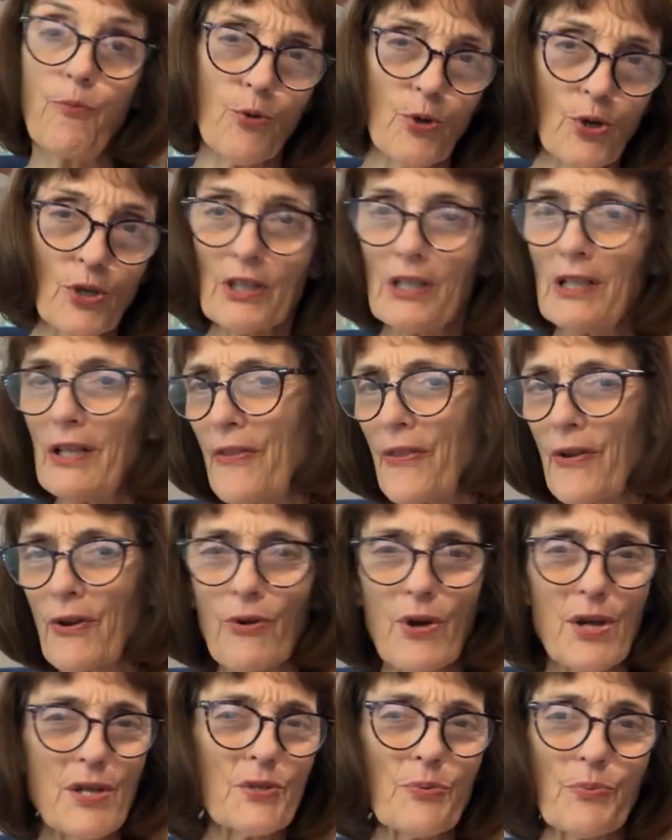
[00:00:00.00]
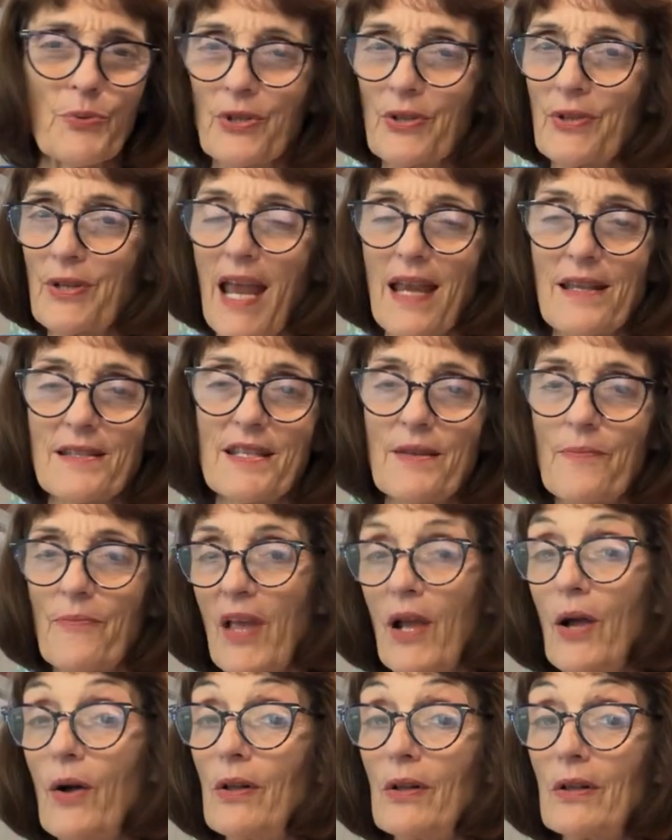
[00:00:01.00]
Wordle, the crossword, and
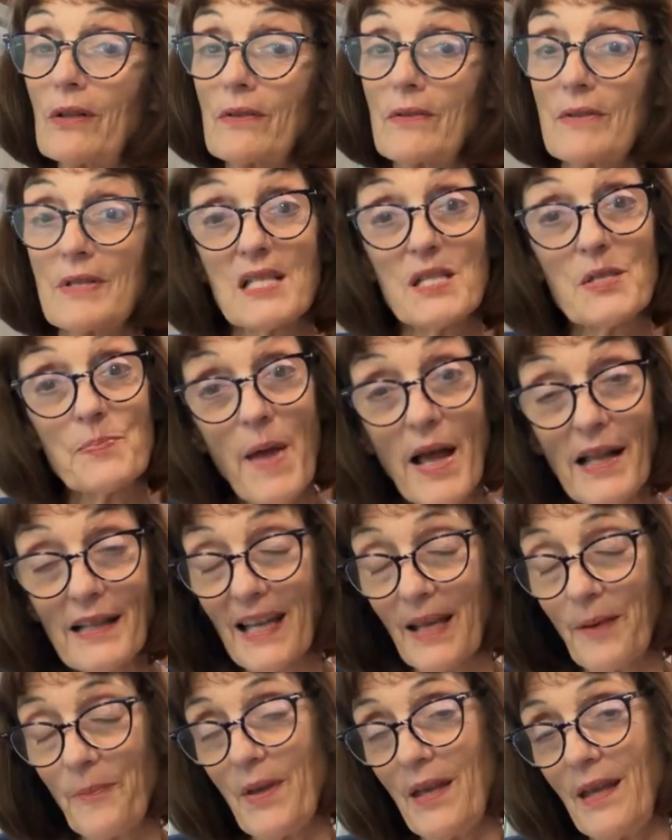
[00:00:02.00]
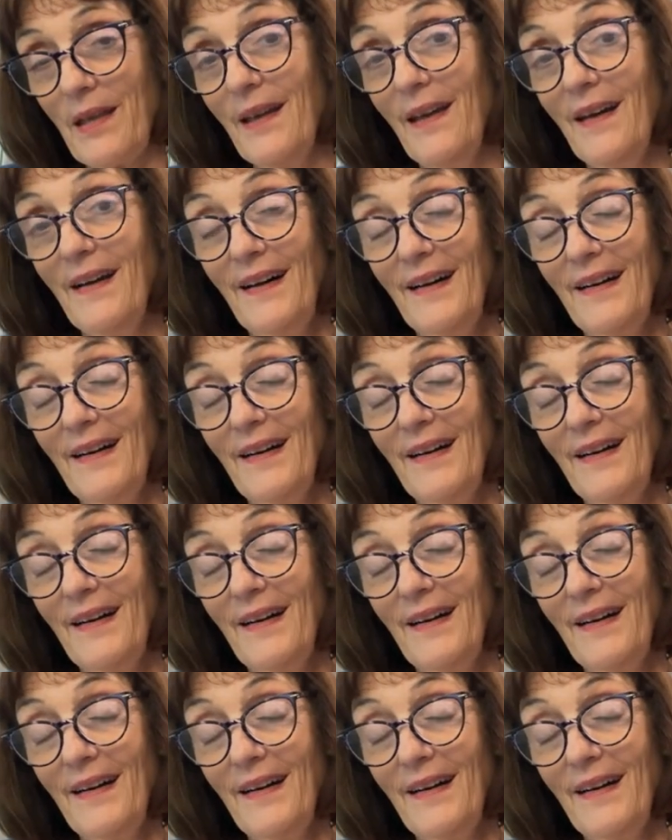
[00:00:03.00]
something called Spelling Bee.